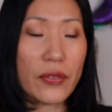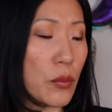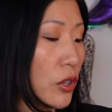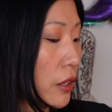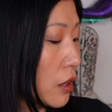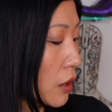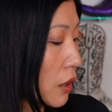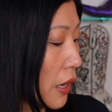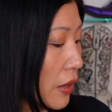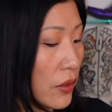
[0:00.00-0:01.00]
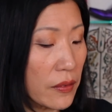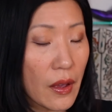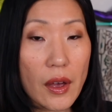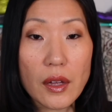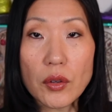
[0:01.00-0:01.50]
if I'm really good at this,
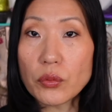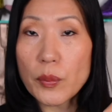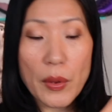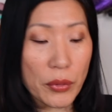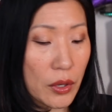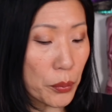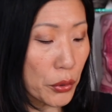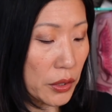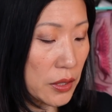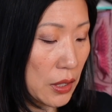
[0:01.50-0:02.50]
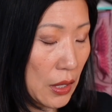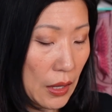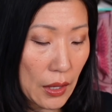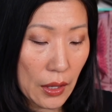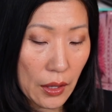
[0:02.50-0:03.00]
I'll remember to put
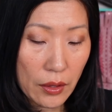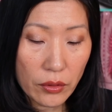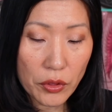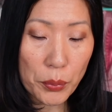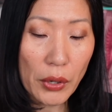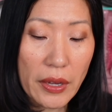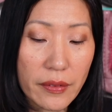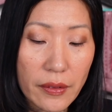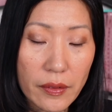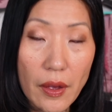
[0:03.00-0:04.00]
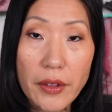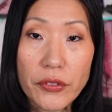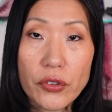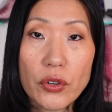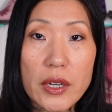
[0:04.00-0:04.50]
the prices on
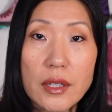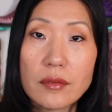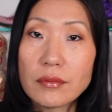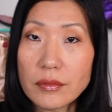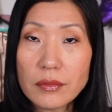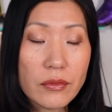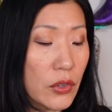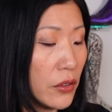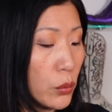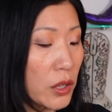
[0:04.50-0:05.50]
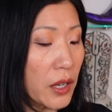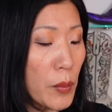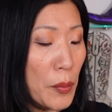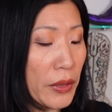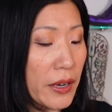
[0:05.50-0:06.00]
screen because we'll look
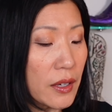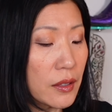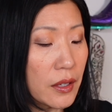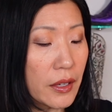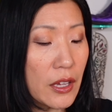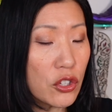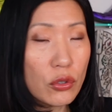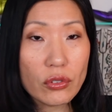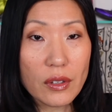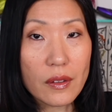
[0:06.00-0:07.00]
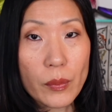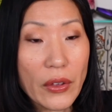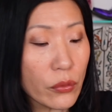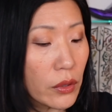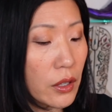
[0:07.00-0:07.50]
them up later. It usually
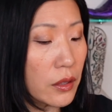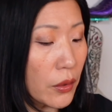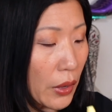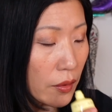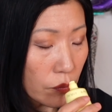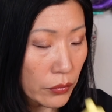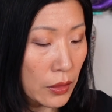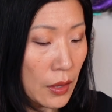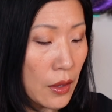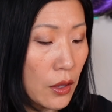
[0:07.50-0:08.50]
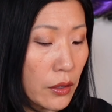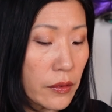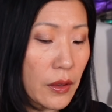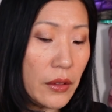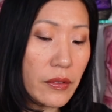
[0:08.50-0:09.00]
smells really good though, right?
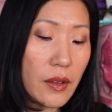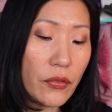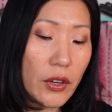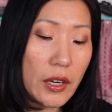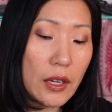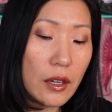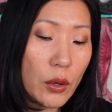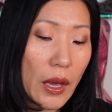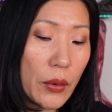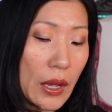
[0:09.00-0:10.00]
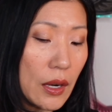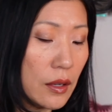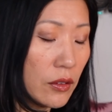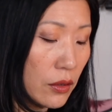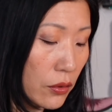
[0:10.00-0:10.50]
It's got stuff on it. Okay, wait.
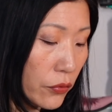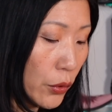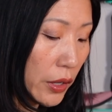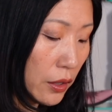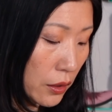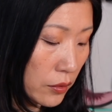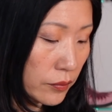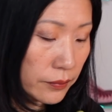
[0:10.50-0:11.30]
Foil.